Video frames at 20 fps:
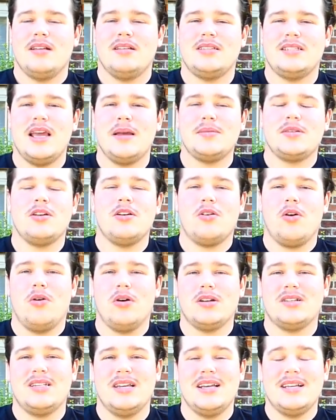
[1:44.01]
Samson, of
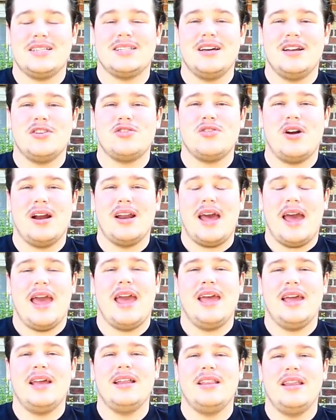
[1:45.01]
course, is going to try to
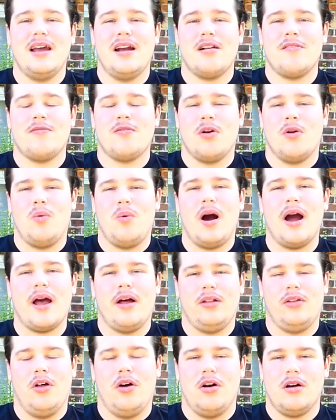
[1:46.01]
hang in there for a
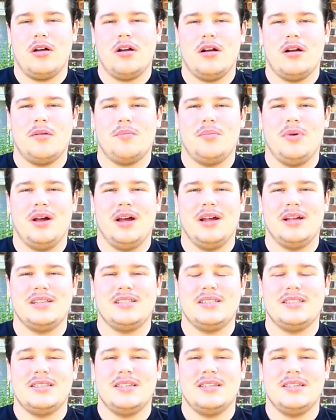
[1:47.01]
while longer, but